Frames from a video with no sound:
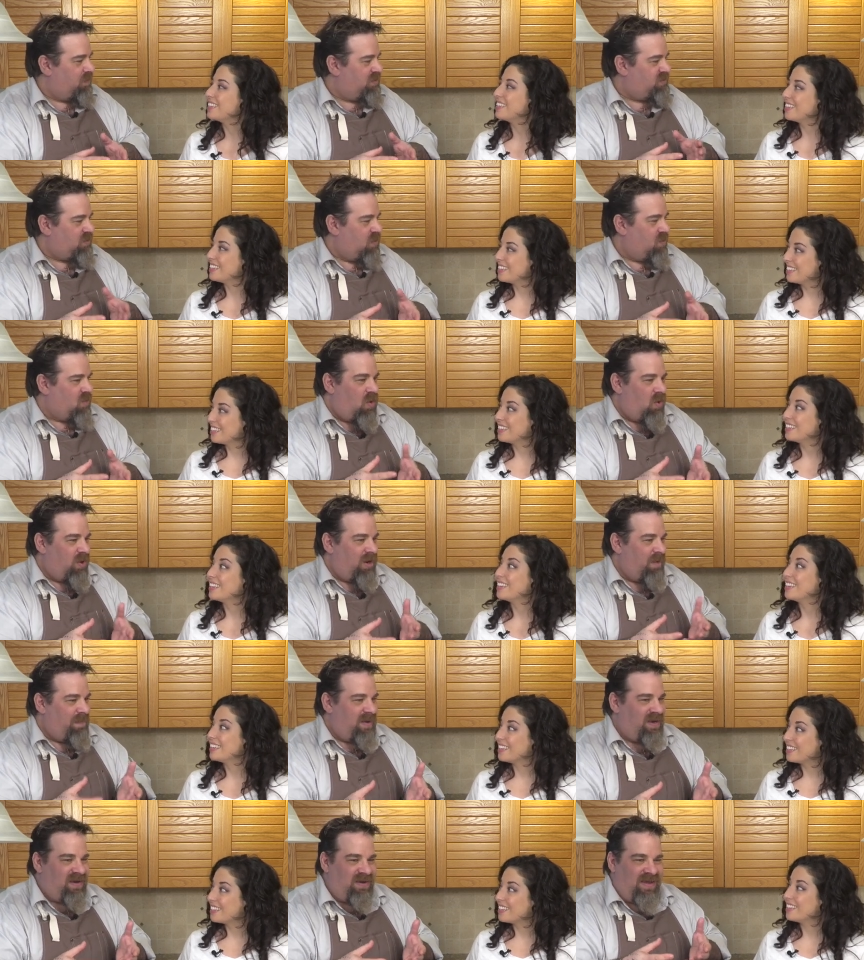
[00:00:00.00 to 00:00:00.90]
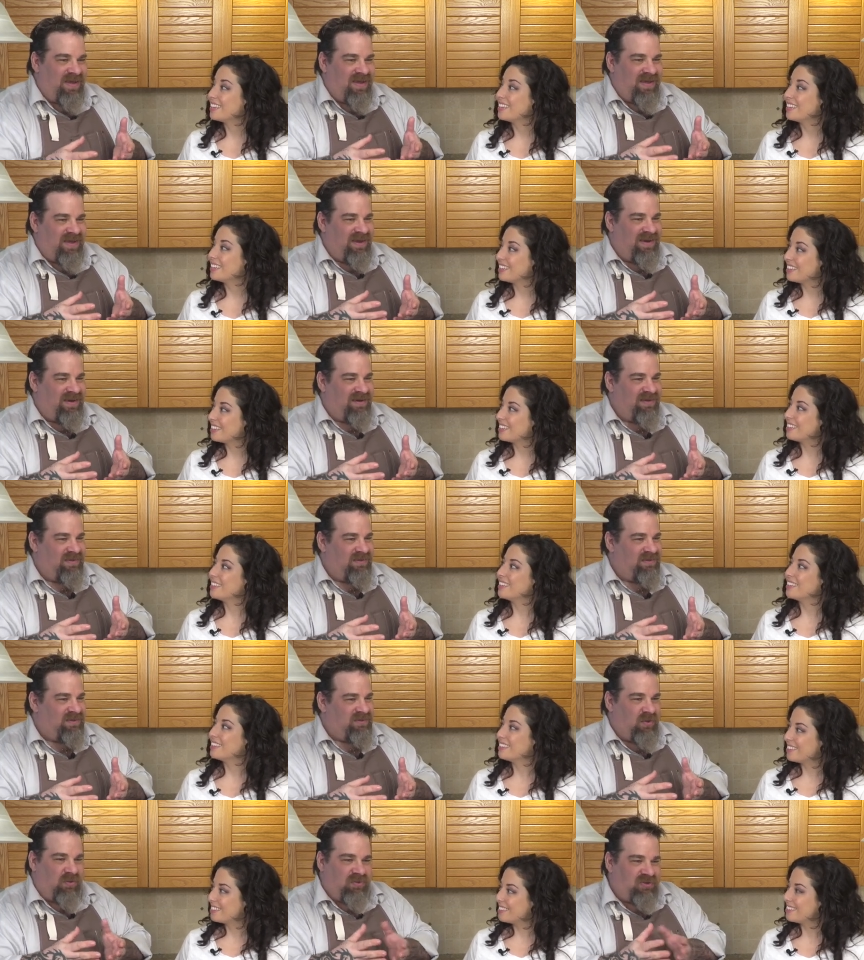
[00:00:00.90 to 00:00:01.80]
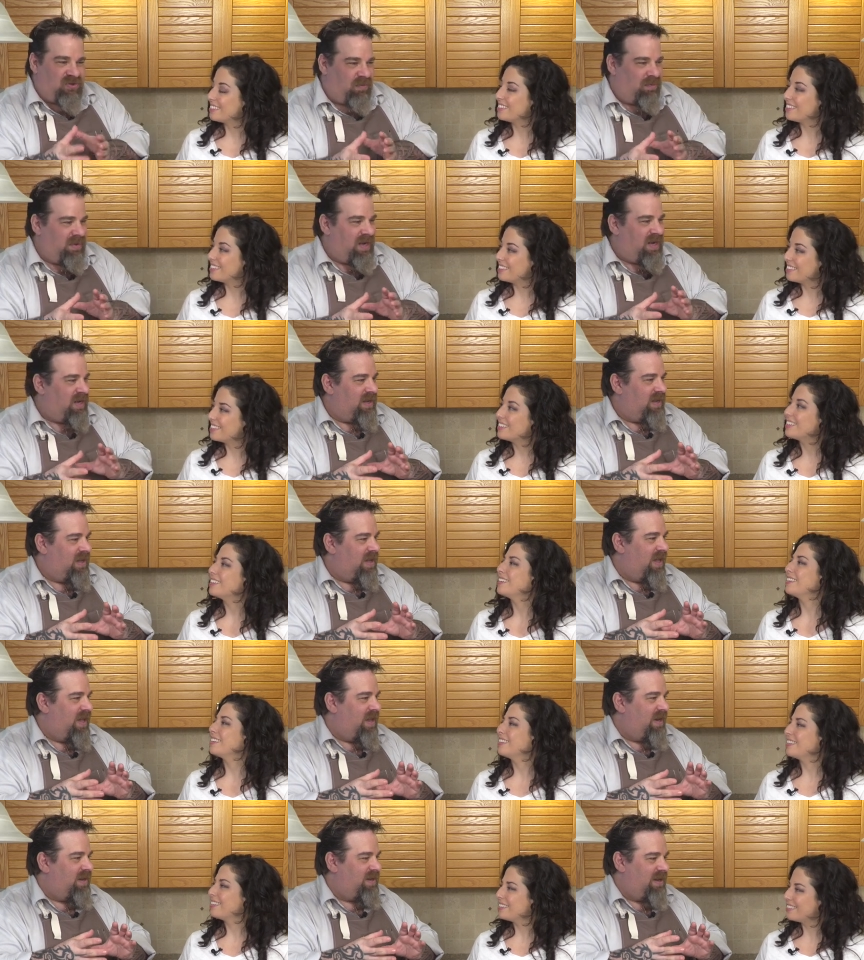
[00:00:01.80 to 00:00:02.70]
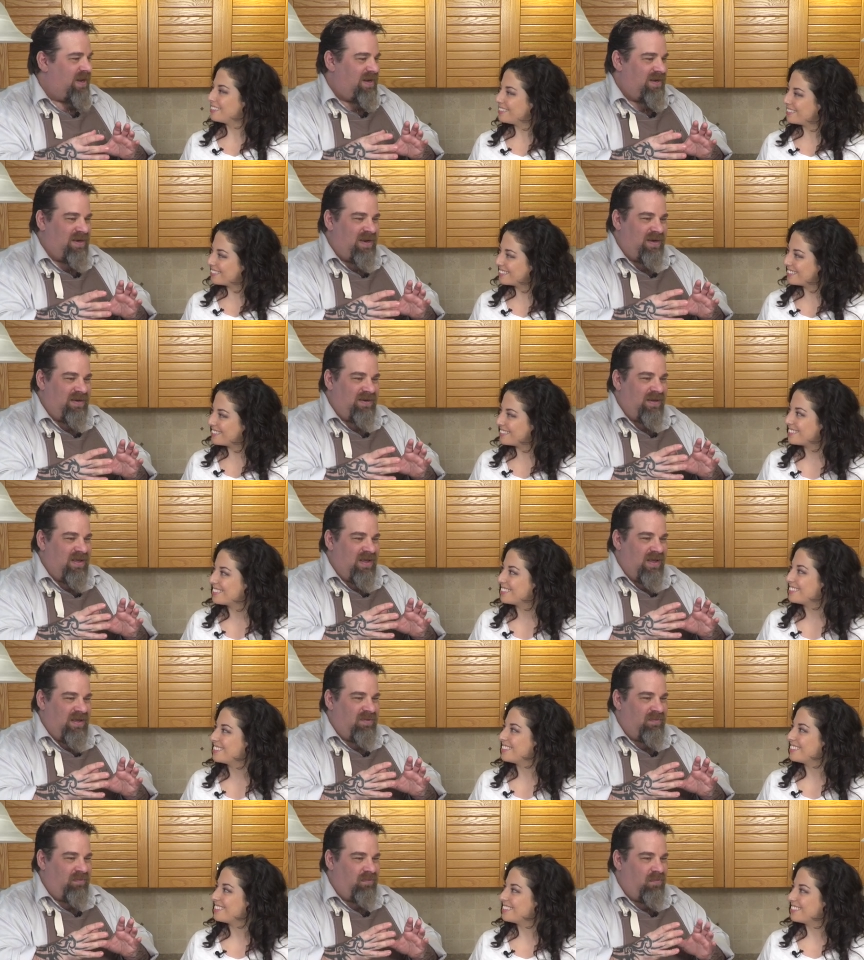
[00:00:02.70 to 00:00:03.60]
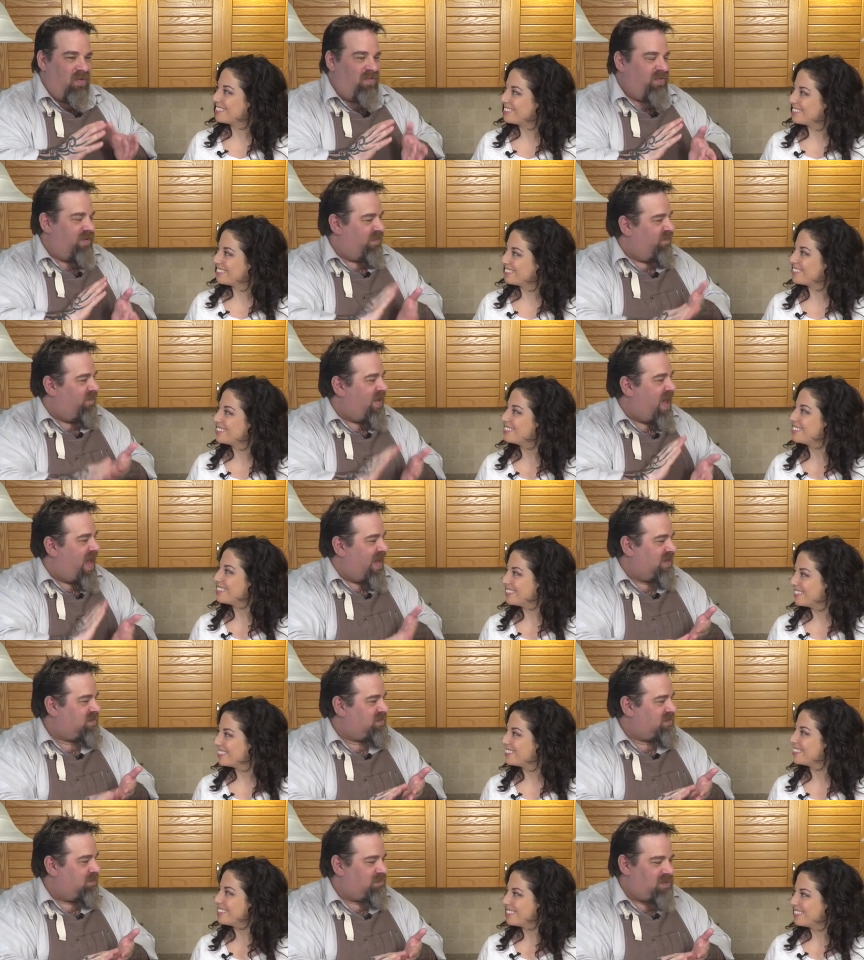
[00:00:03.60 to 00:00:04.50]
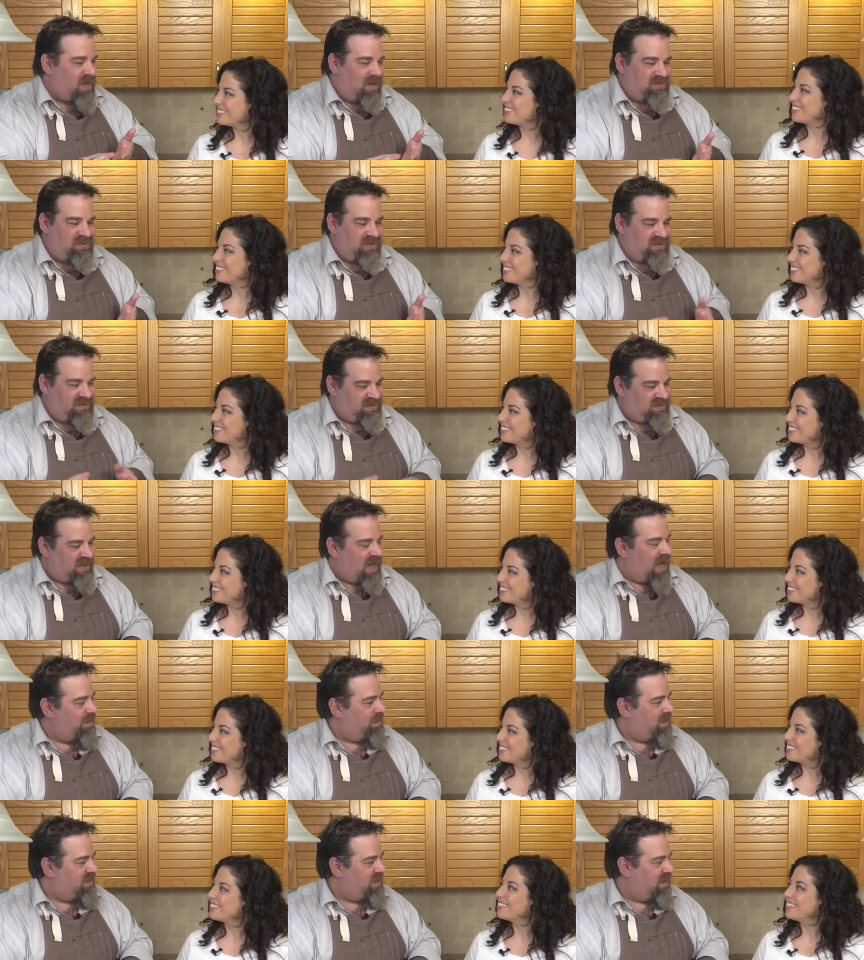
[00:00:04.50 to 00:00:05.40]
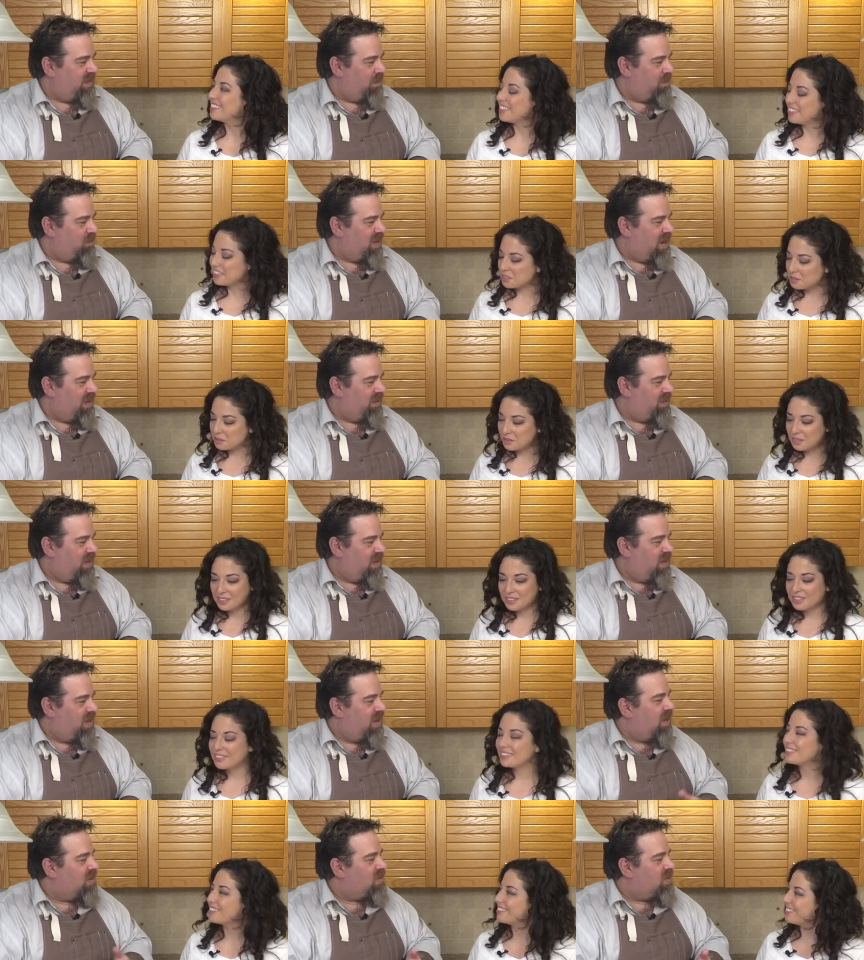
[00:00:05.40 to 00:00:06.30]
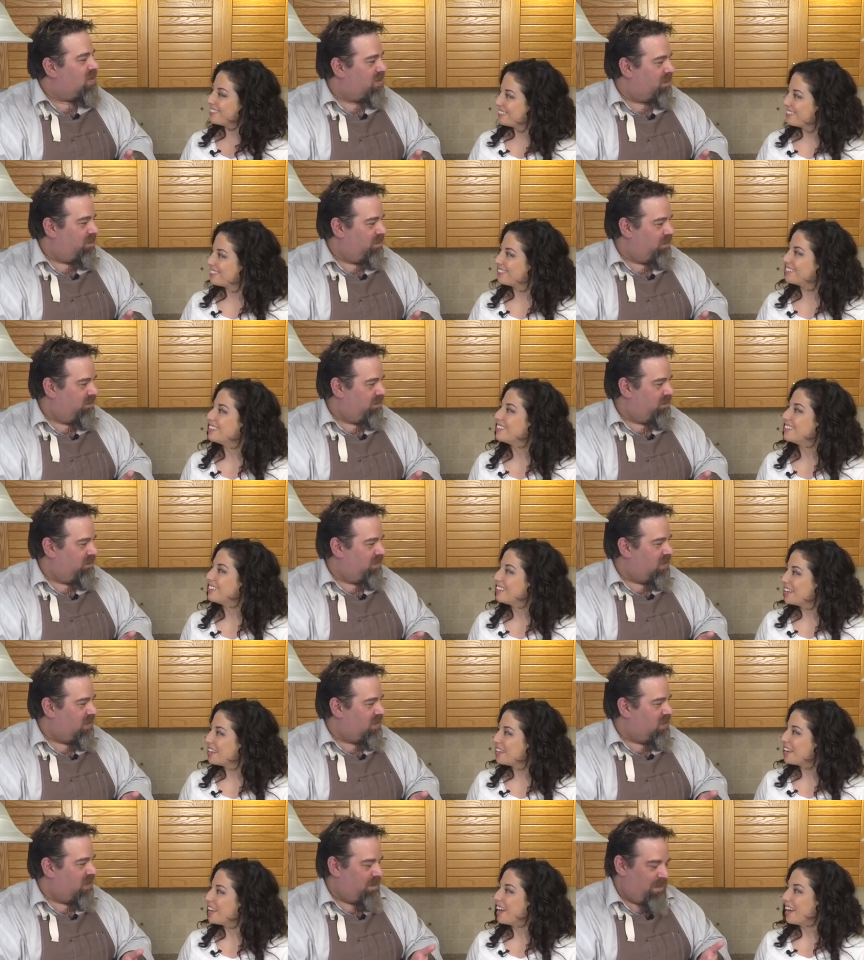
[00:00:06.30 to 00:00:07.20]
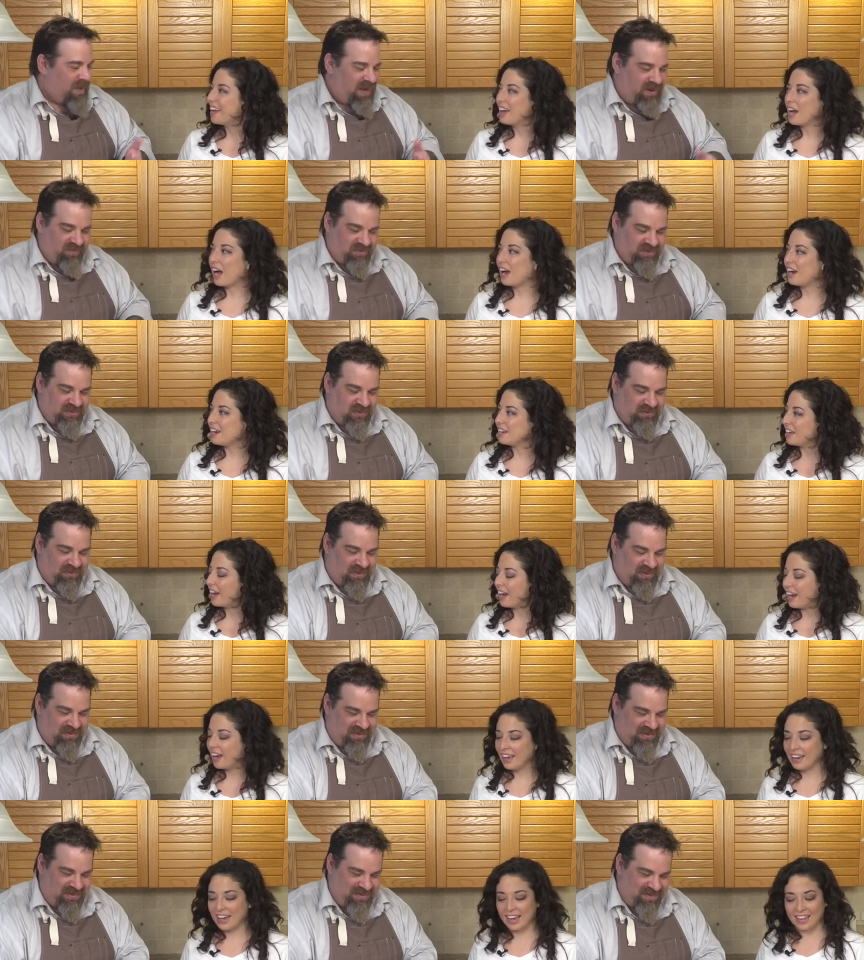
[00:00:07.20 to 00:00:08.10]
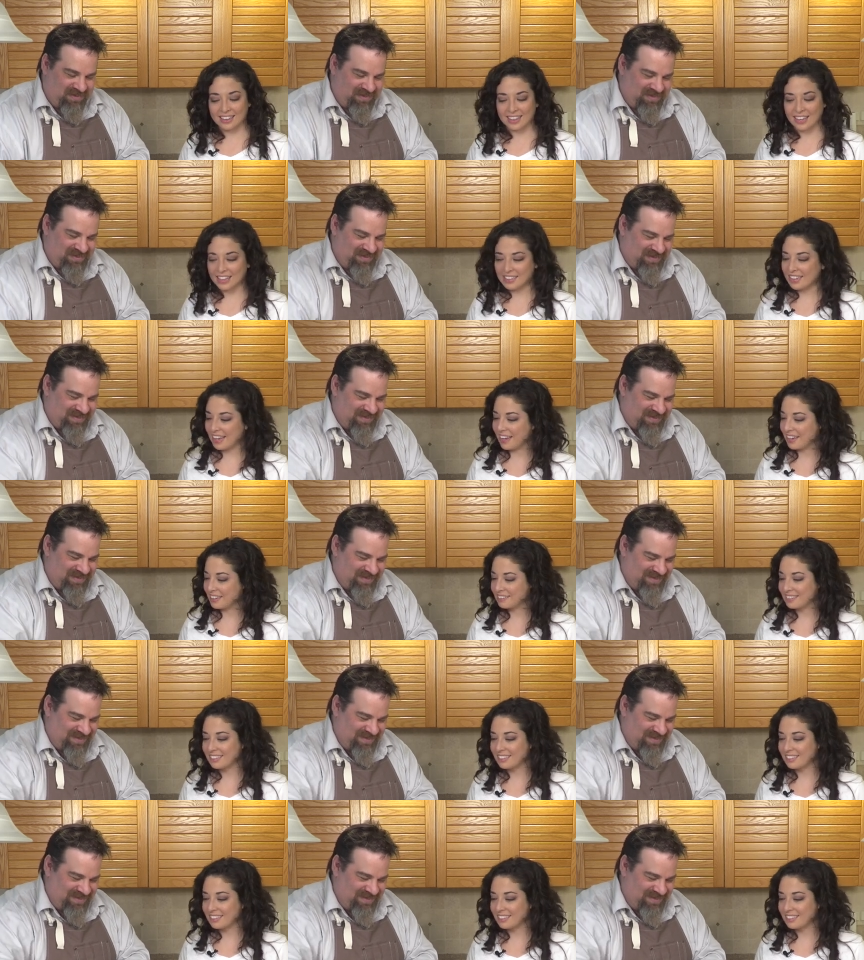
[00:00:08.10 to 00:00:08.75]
Speaker 1: We're so caught up in, in social media and, and, and moving fast. Sometimes just stop and take a breath and cook a, you know, cook a pan of risotto.
Speaker 2: And, and that, hey,